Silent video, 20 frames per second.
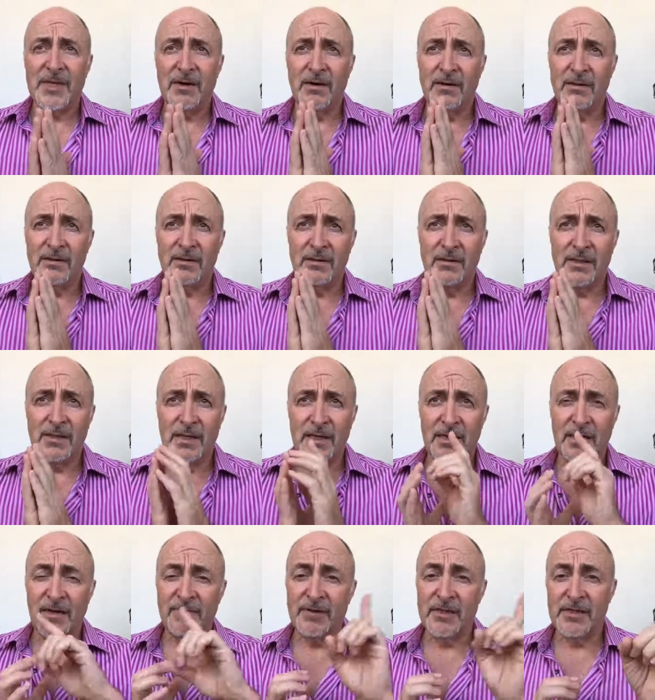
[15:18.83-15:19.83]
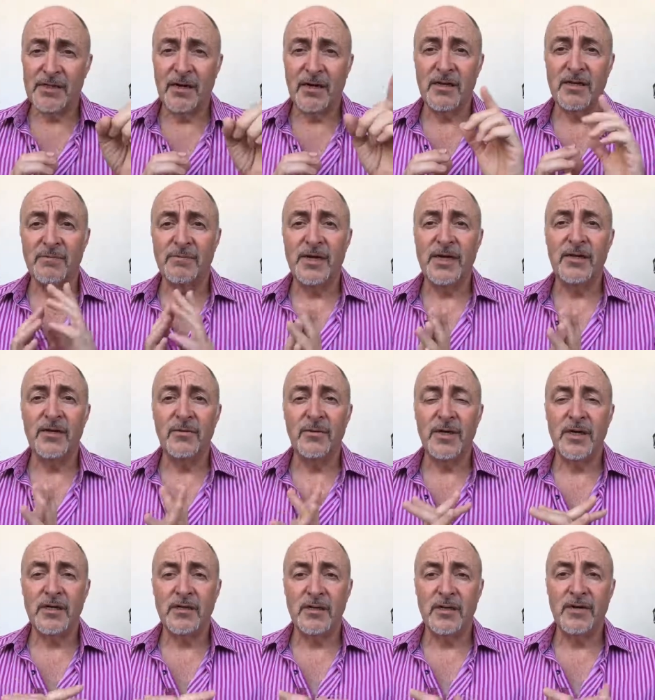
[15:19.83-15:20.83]
On the left-hand side of the menu
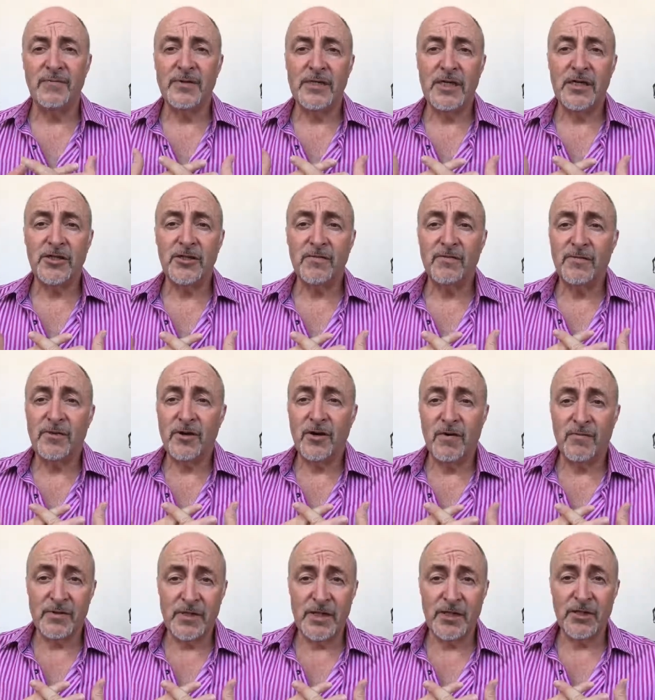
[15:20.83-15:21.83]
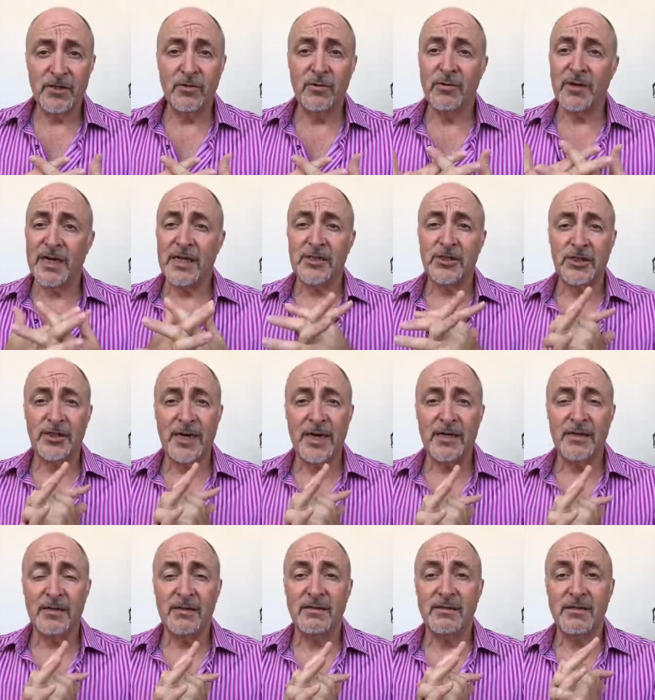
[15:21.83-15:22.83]
is an invitation for a conversation called Let's
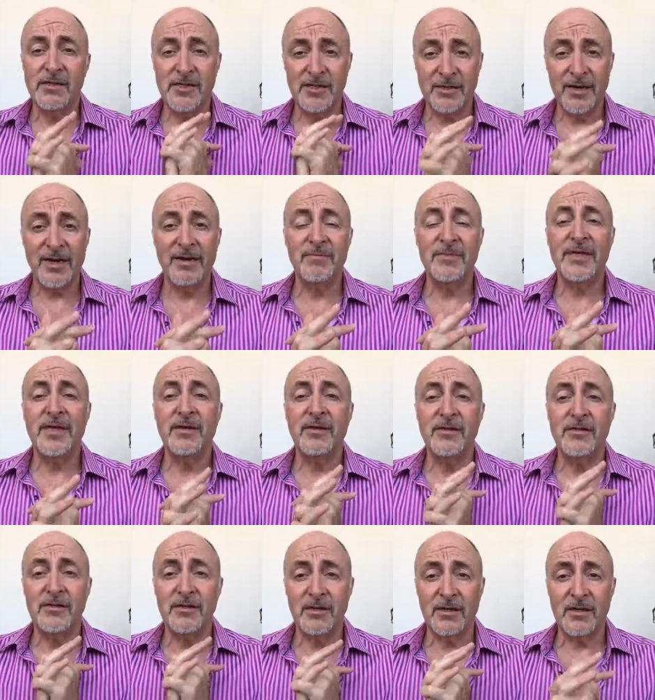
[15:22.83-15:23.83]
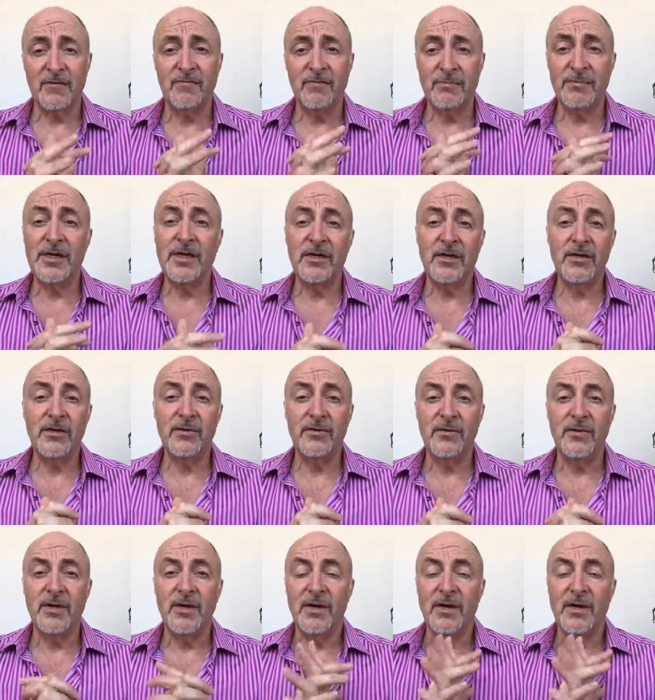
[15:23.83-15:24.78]
Chat. Sign up there. It's a gift from me to you.